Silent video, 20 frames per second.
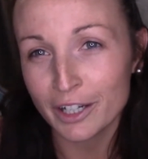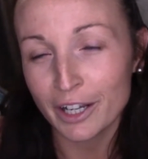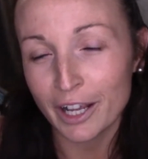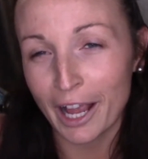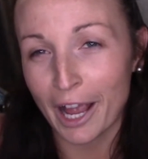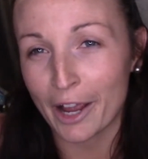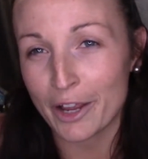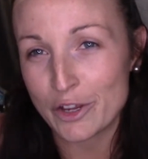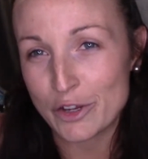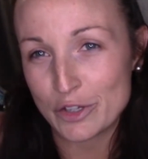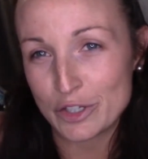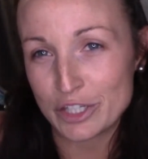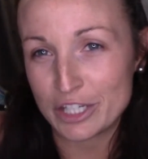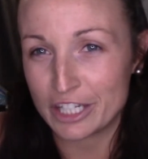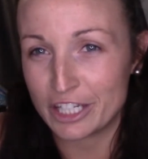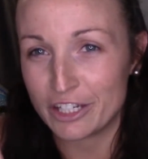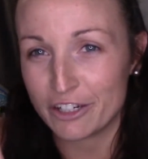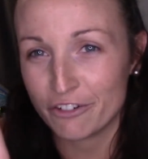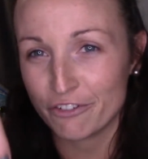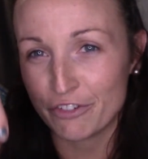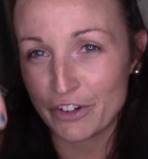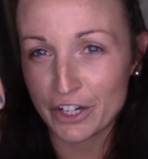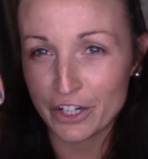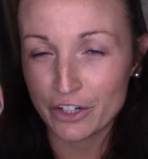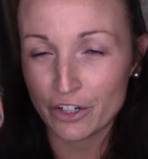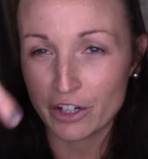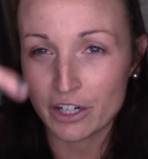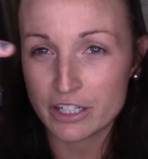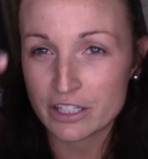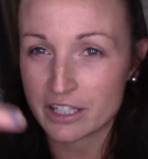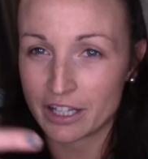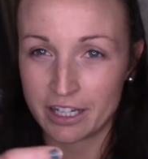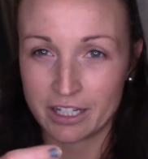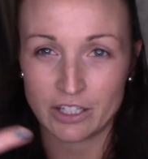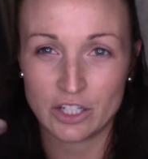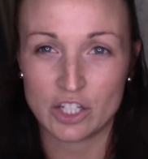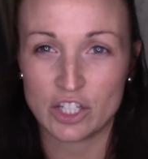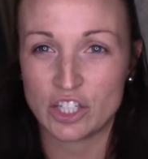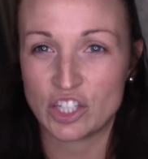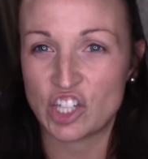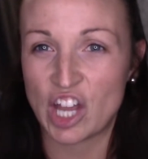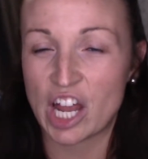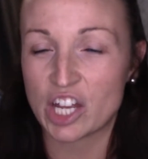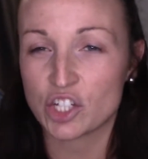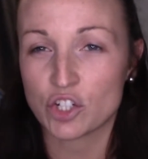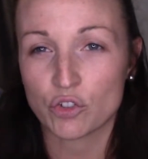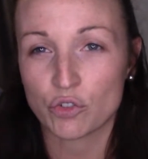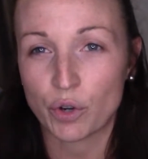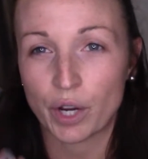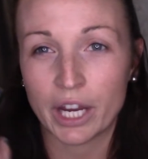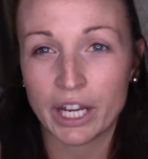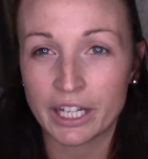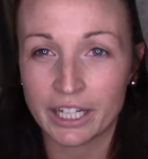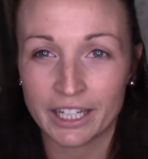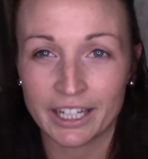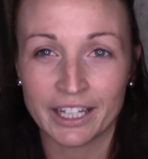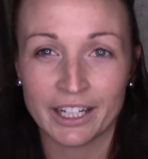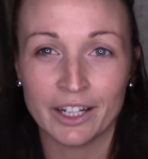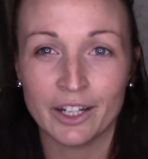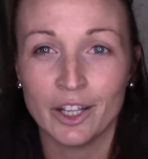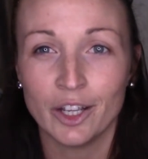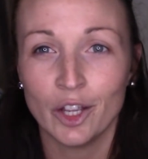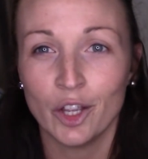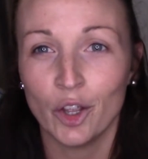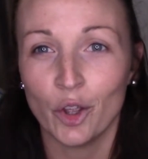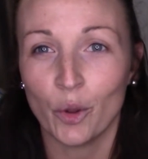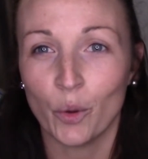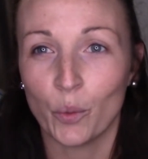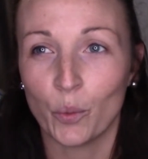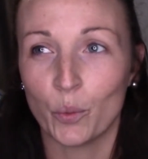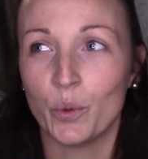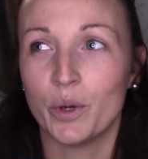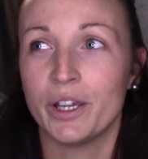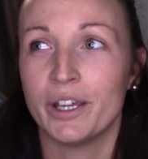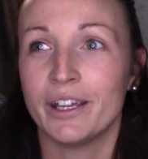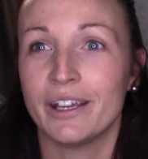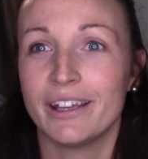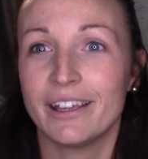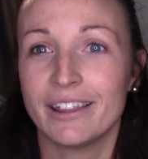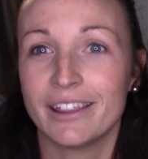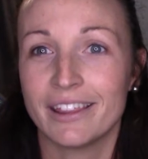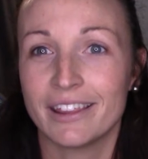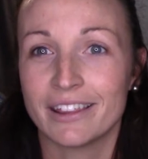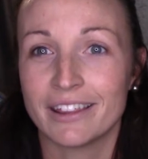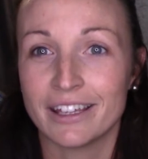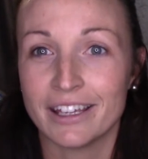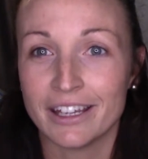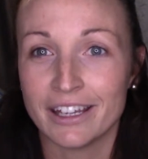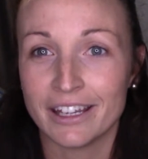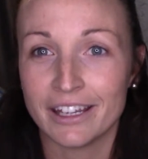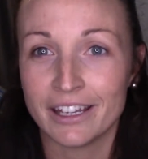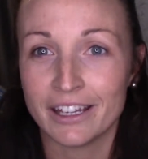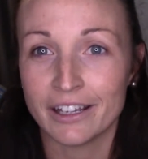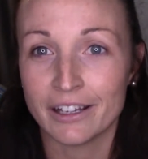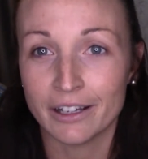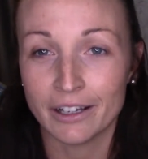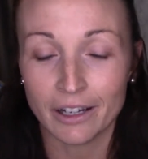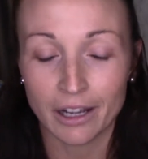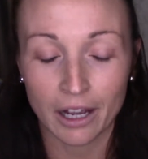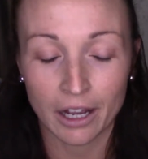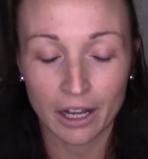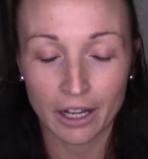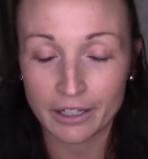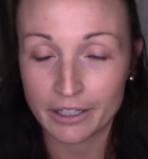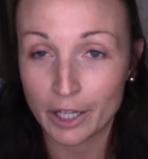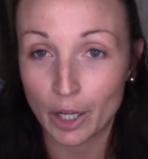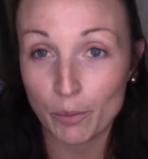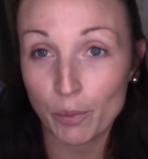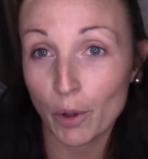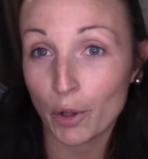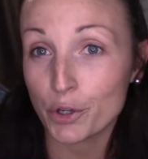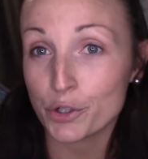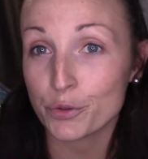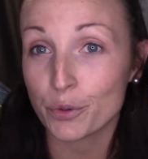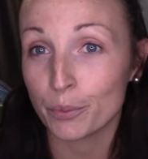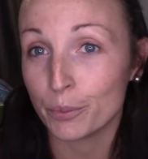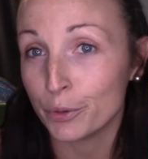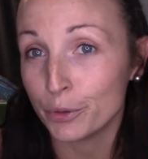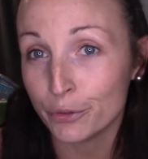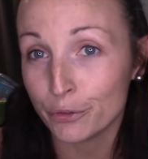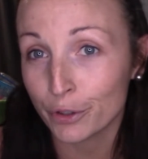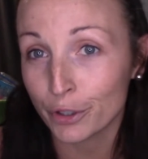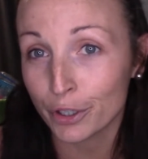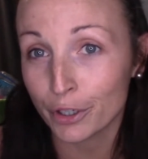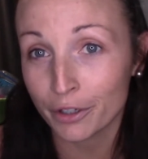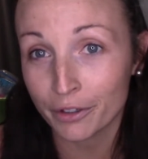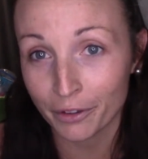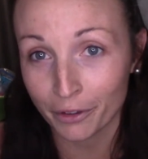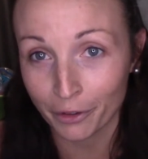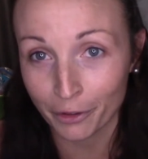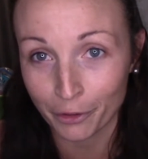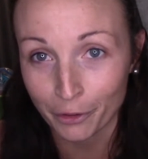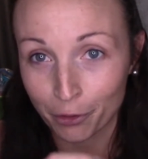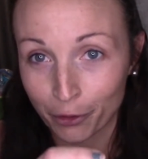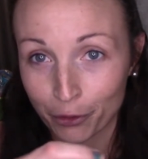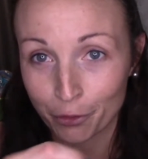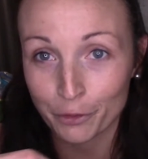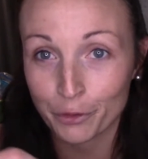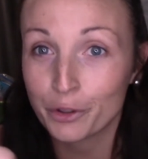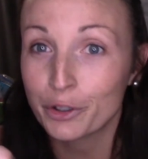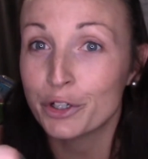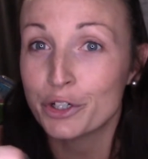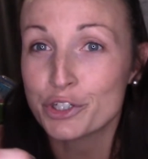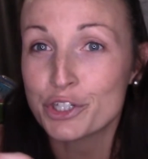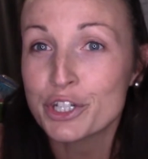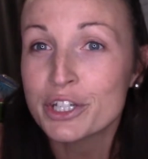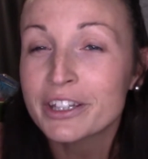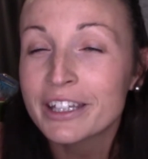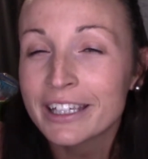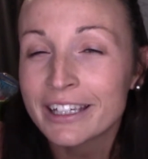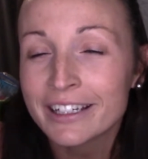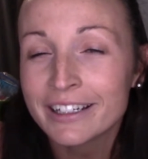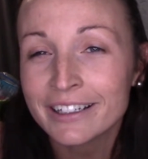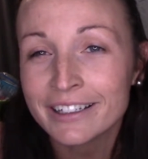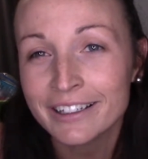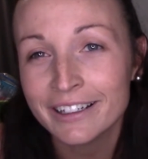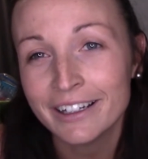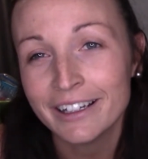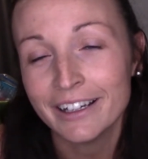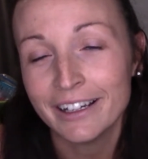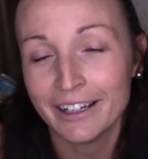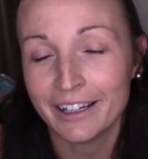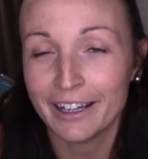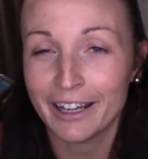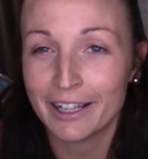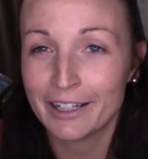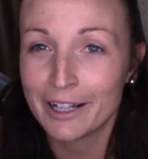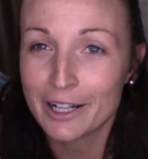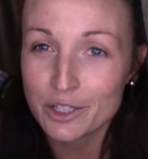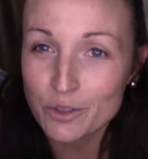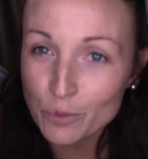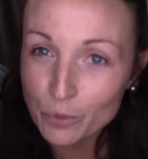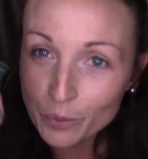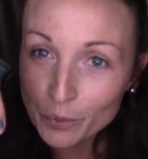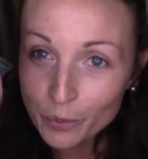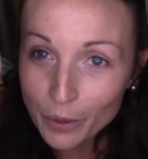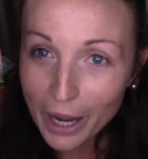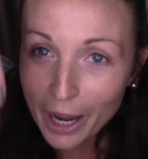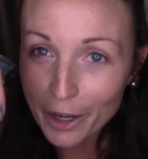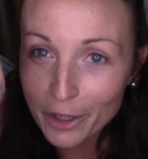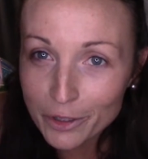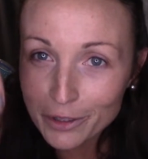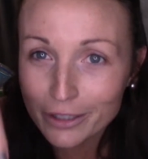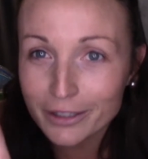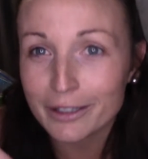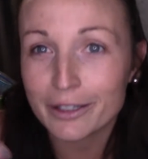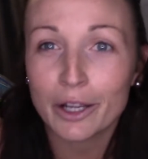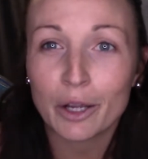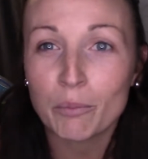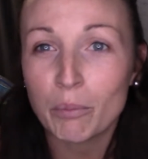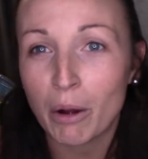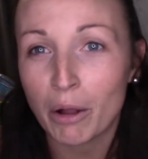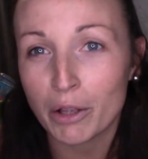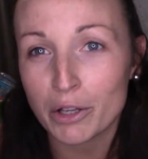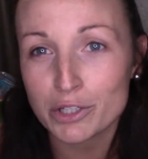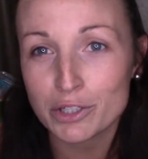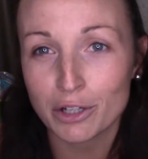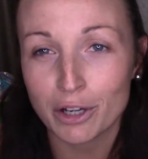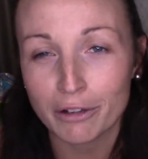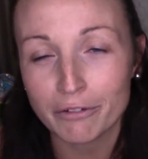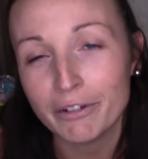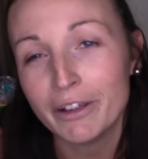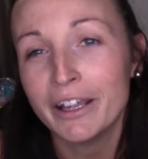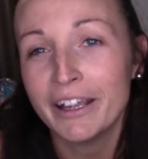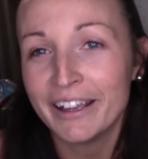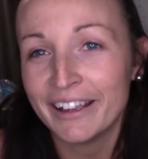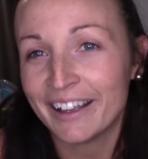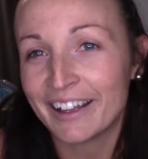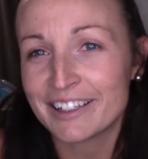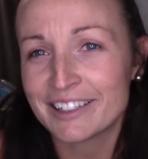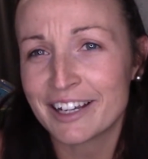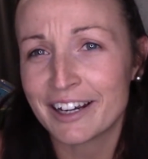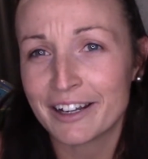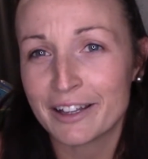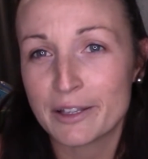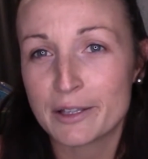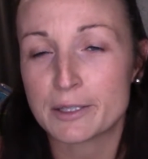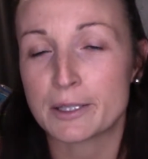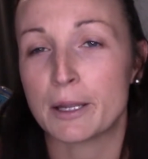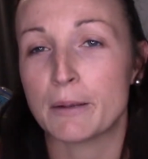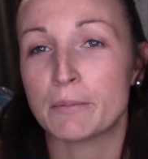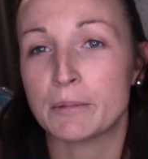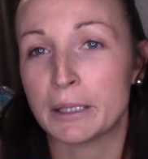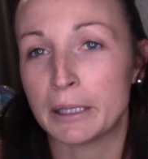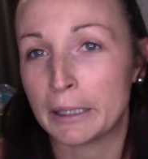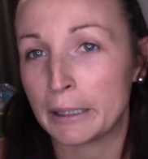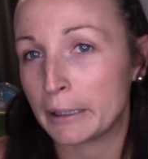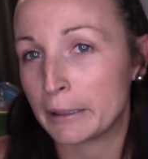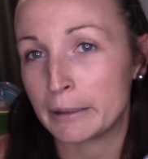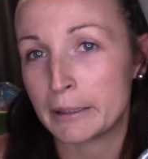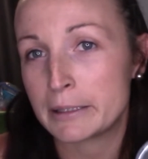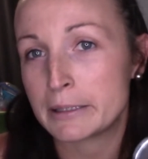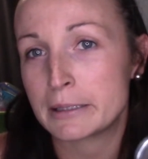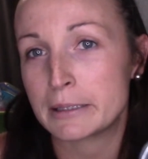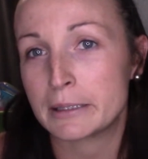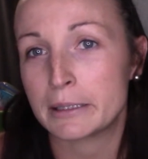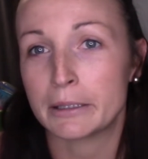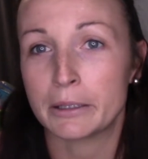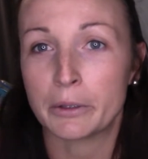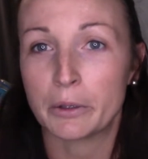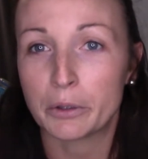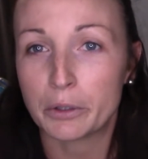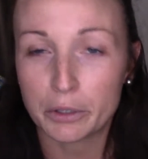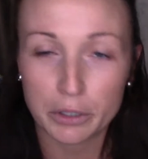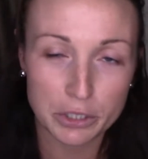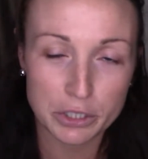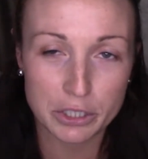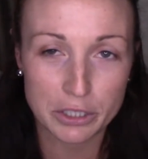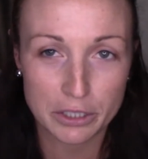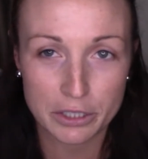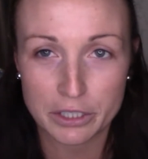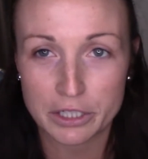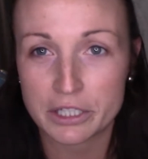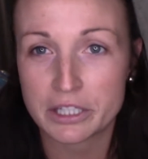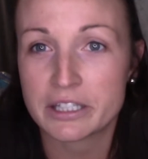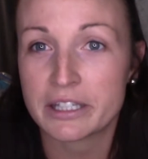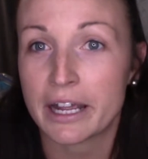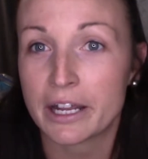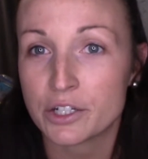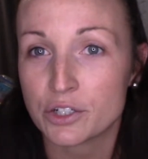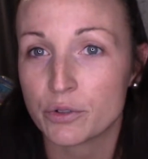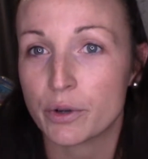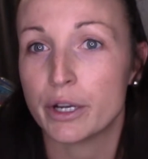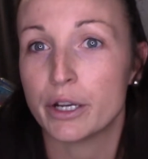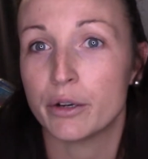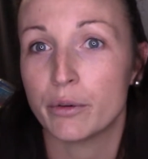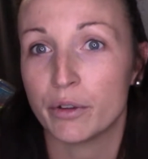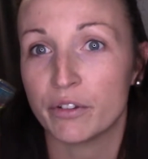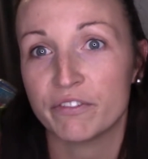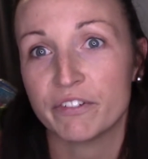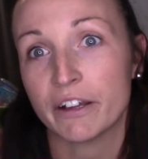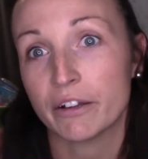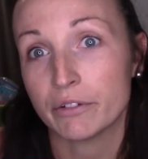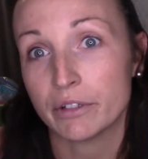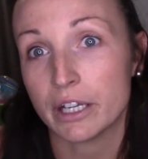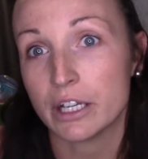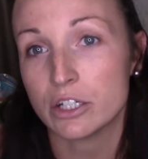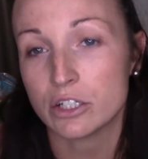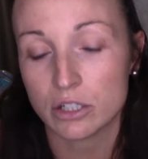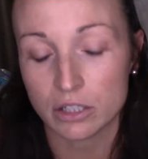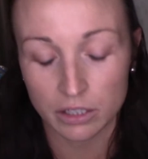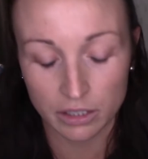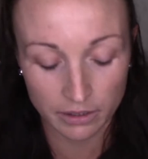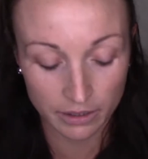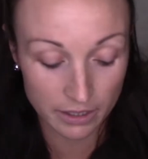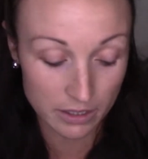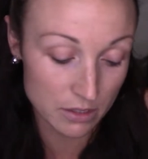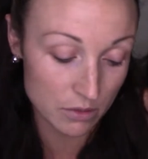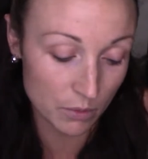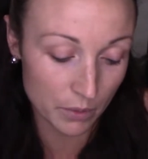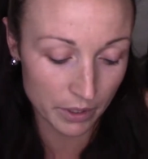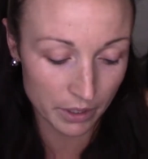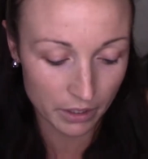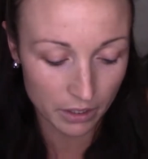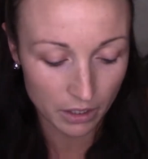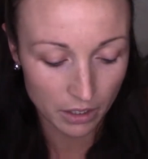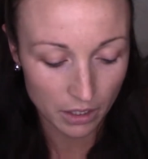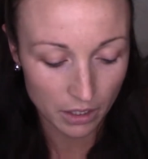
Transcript: how you stick your finger, it's like just saturated with the nail polish remover, the little cushion thing, and that's how you get the nail polish off. It's kind of the same thing. This little cushion is just saturated with foundation, and that's where